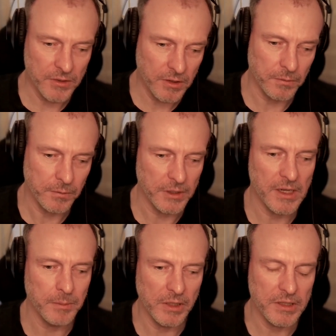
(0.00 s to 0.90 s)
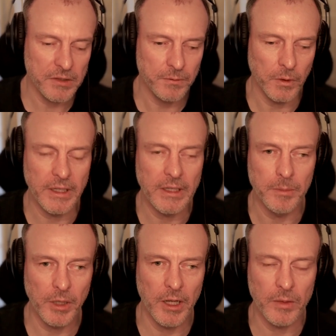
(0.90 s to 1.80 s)
So for example, it's fully
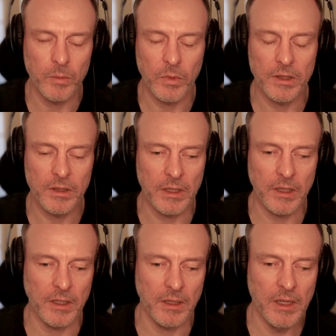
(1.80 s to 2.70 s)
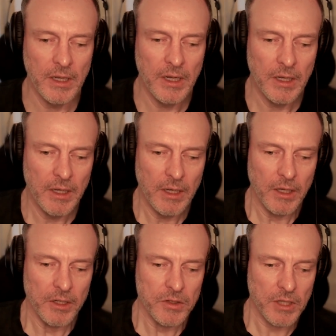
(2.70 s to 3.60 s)
compliant with the
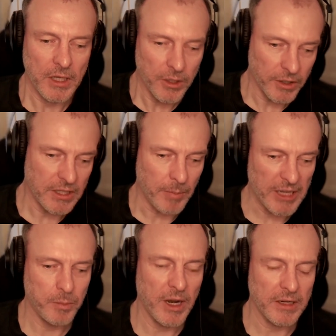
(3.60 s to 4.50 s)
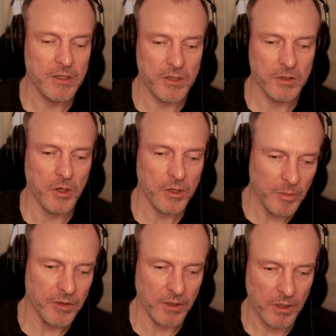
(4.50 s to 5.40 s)
security best practices
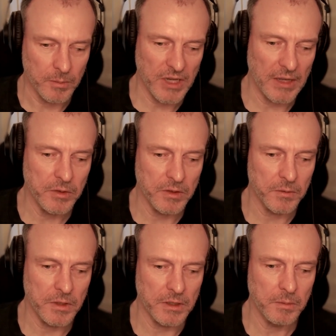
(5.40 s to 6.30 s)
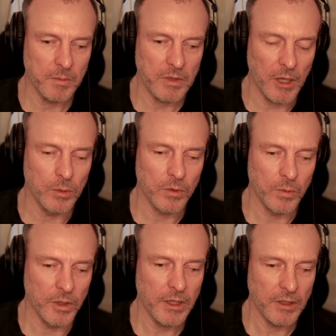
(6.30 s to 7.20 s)
document that comes out of the OAuth
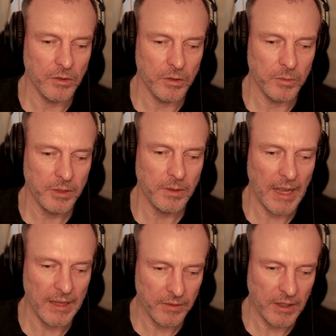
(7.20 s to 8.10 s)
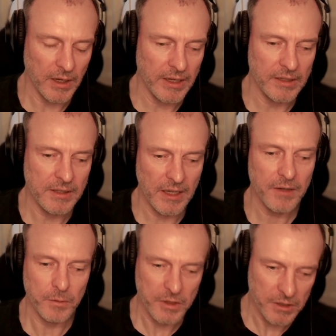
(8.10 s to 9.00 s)
working group at the
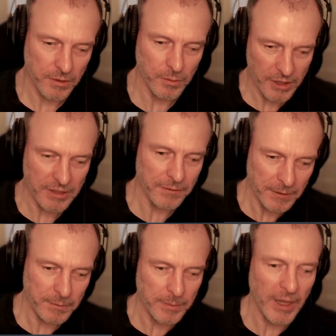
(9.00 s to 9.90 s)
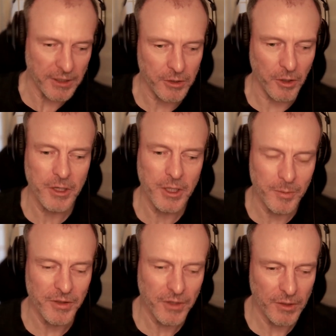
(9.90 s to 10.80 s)
IETF, which is otherwise a 50-page
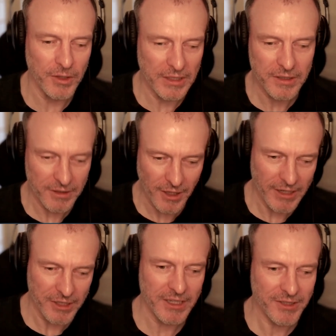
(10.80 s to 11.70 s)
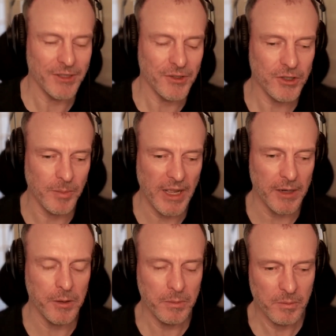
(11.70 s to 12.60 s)
document that you need to digest and
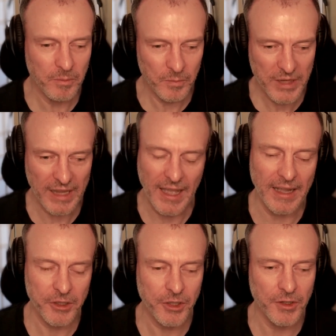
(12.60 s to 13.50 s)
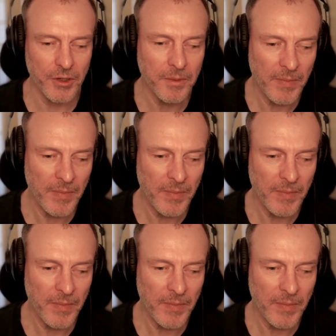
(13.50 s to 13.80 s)
somehow take action on.